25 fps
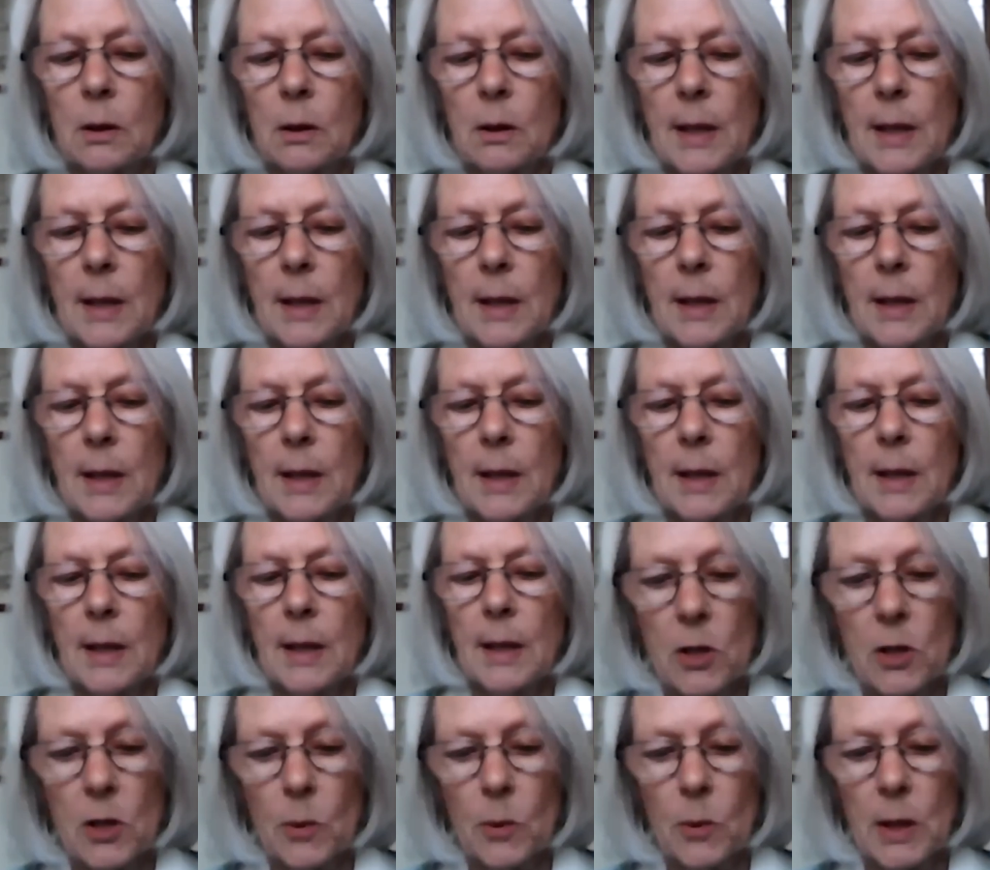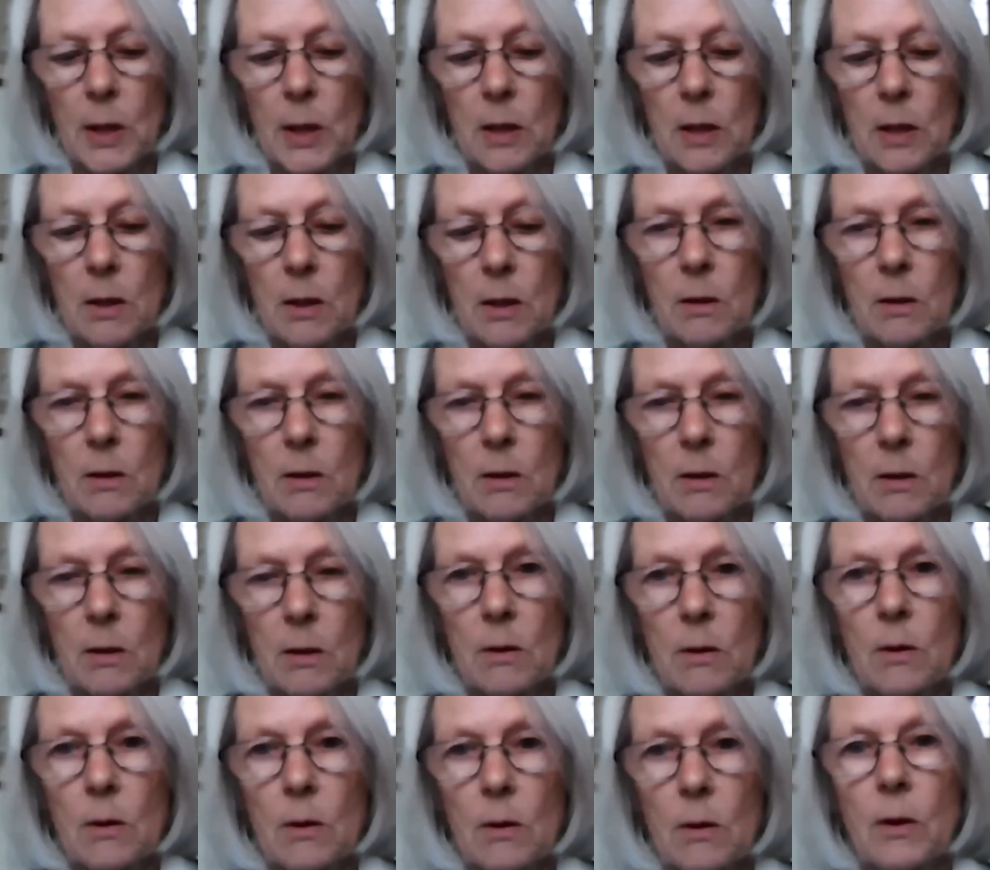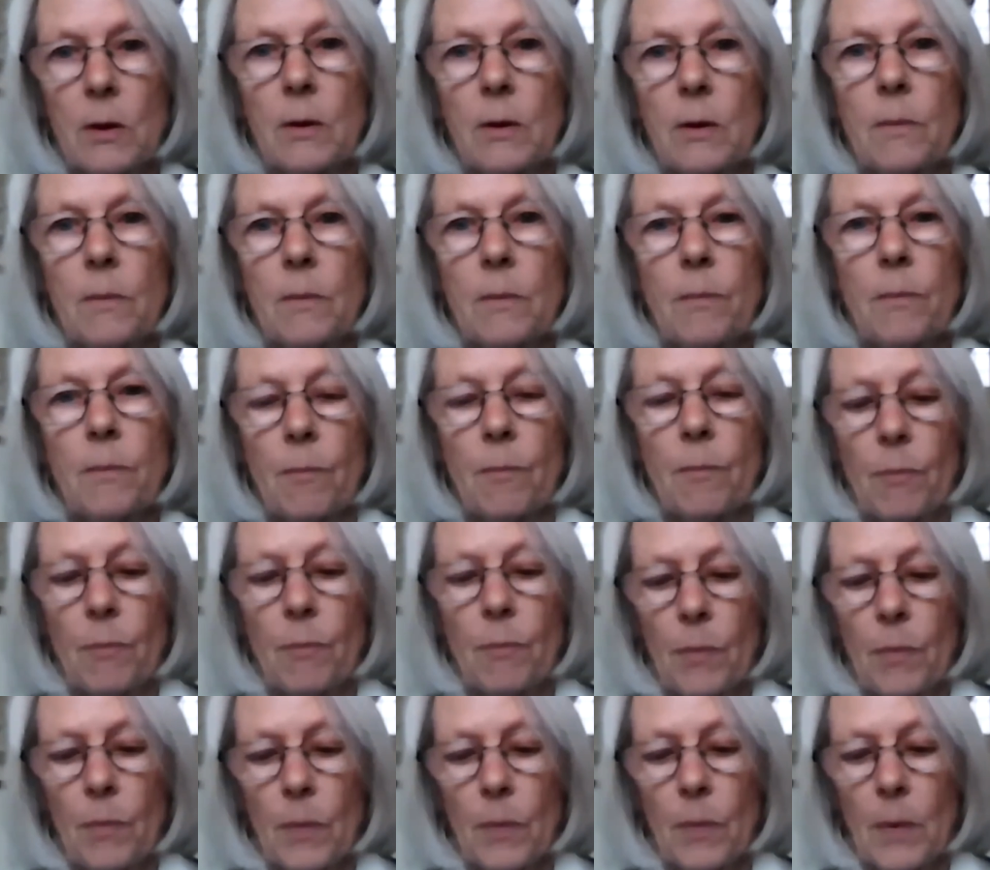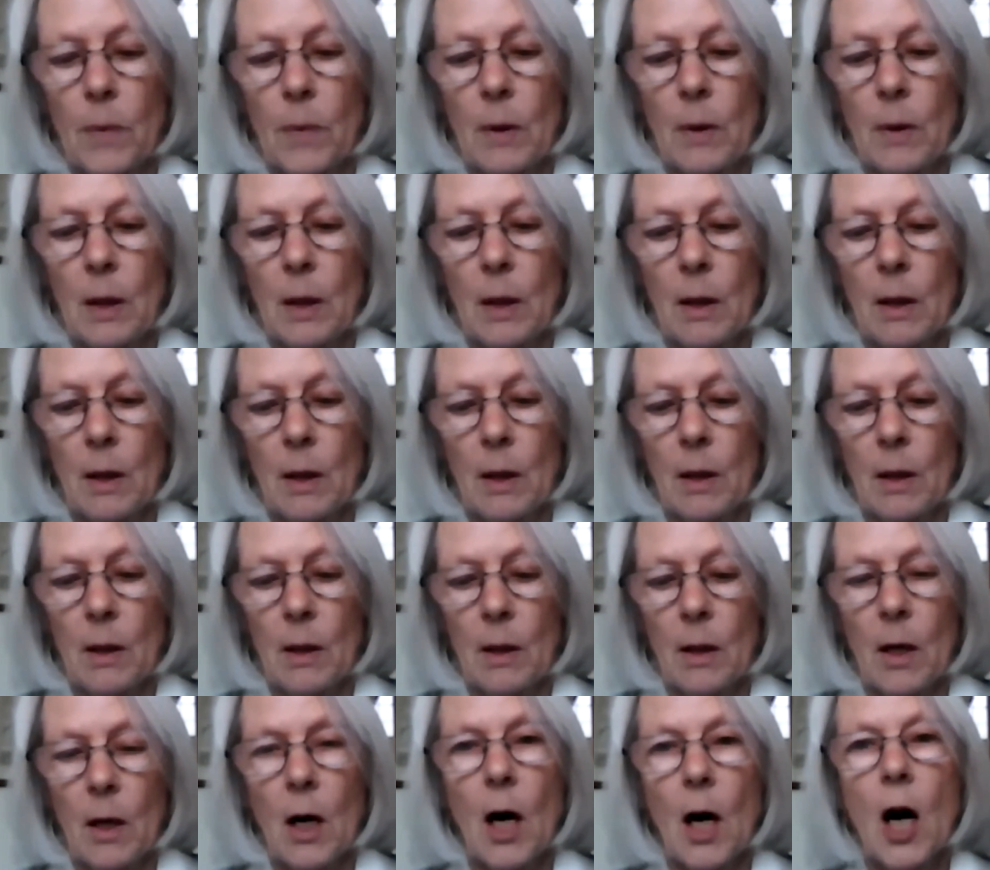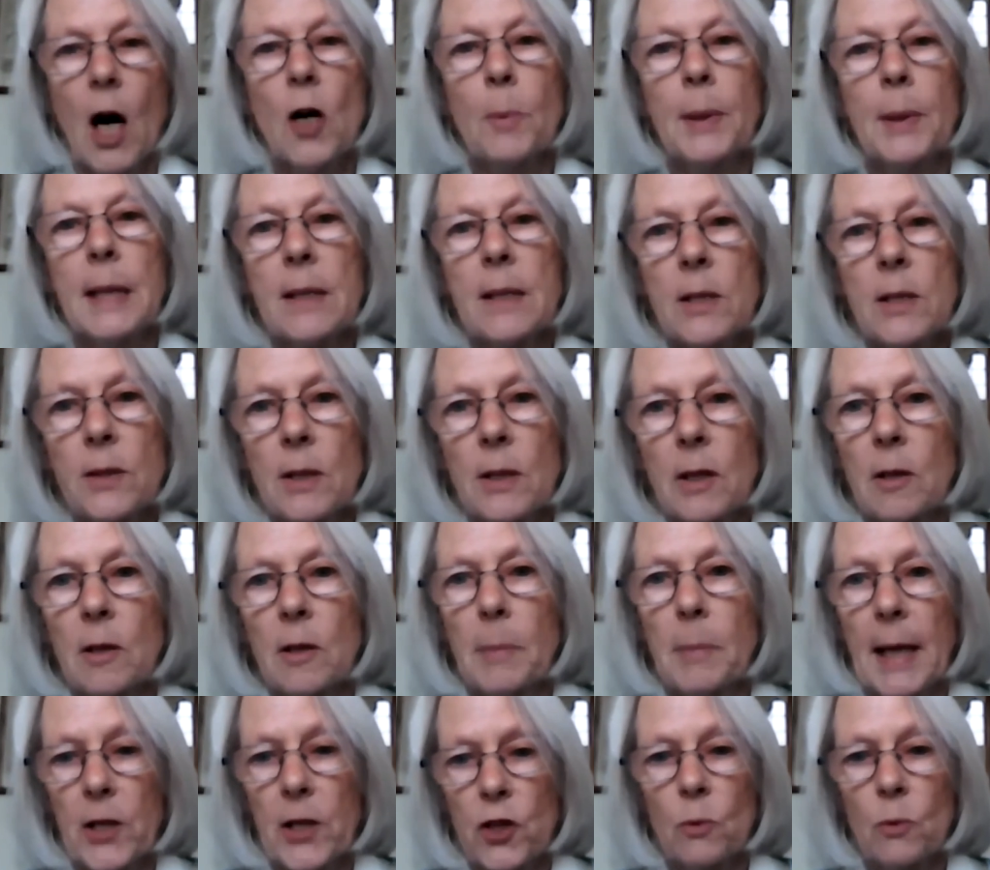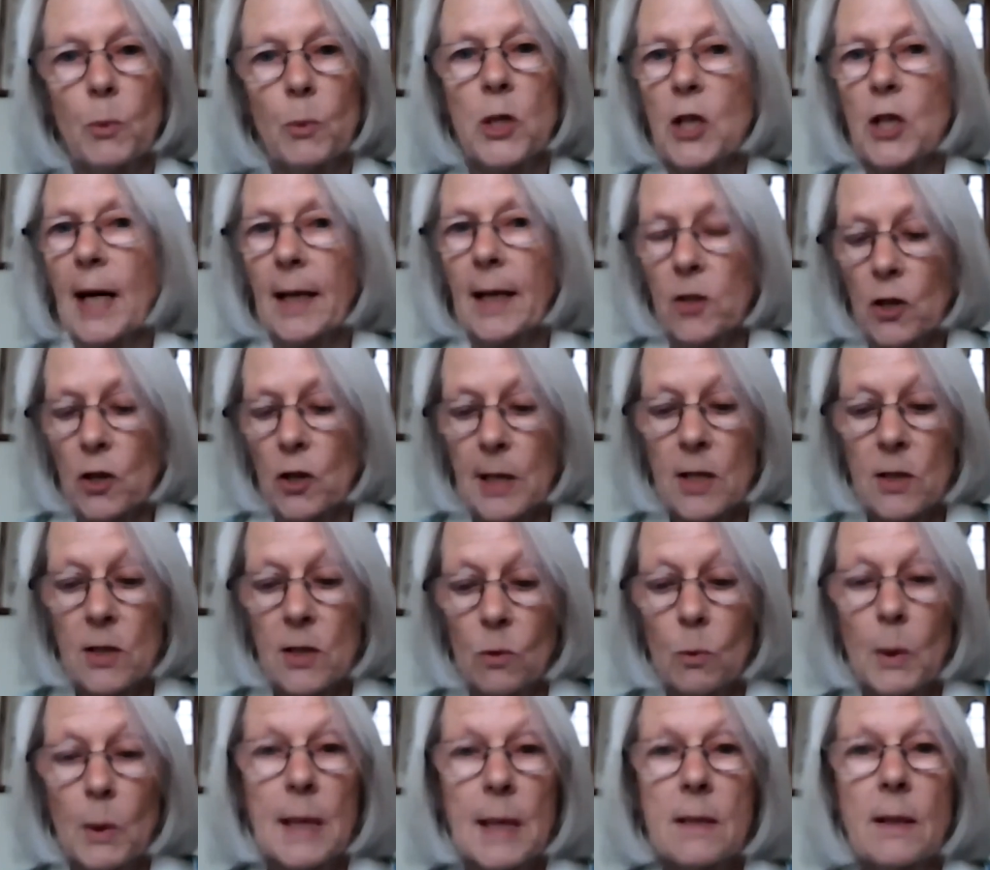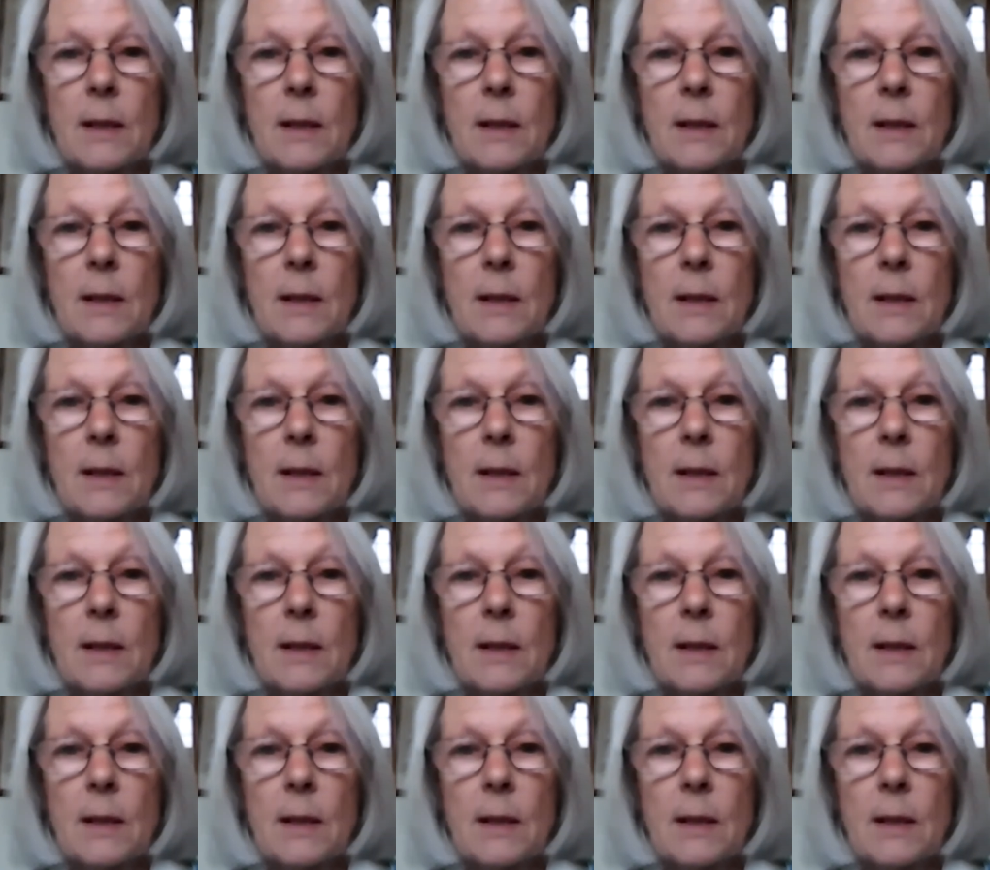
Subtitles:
is inviting compassion if I'm open to it. Opening to the compassion which actually is always there.